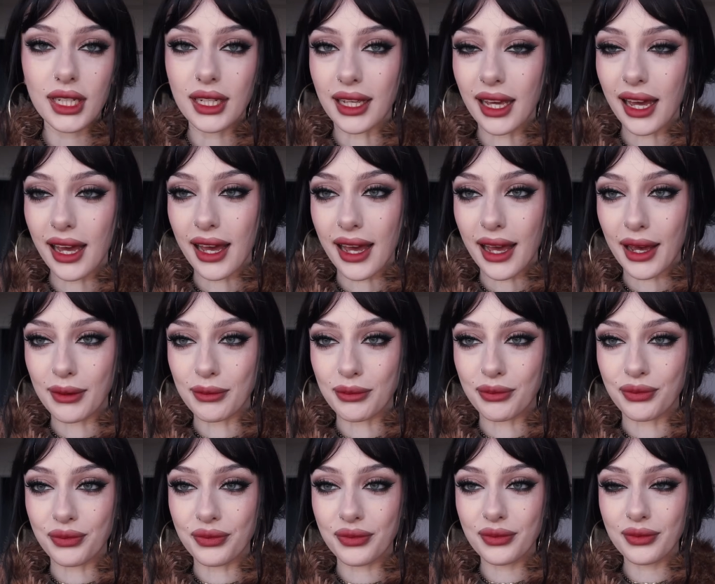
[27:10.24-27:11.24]

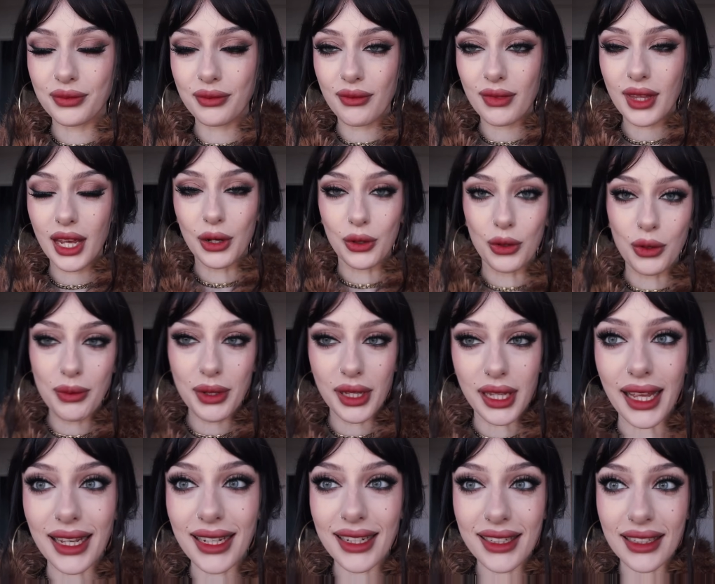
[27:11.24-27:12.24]
Yeah, hope you
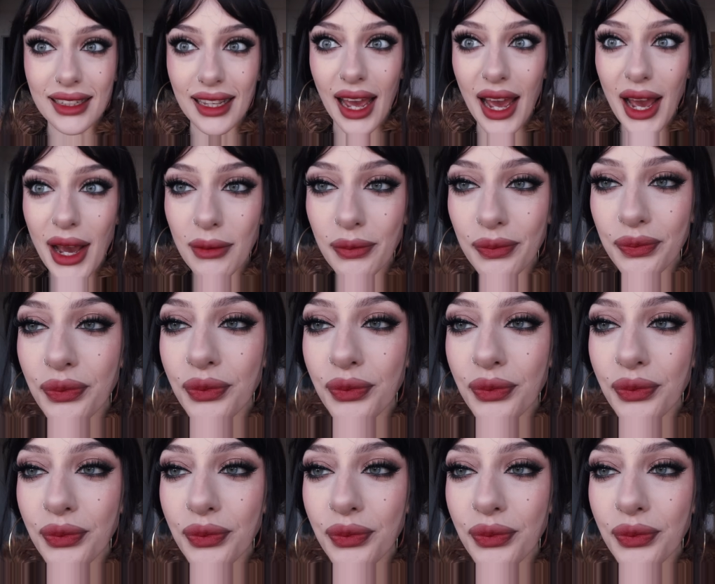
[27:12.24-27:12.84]
liked it.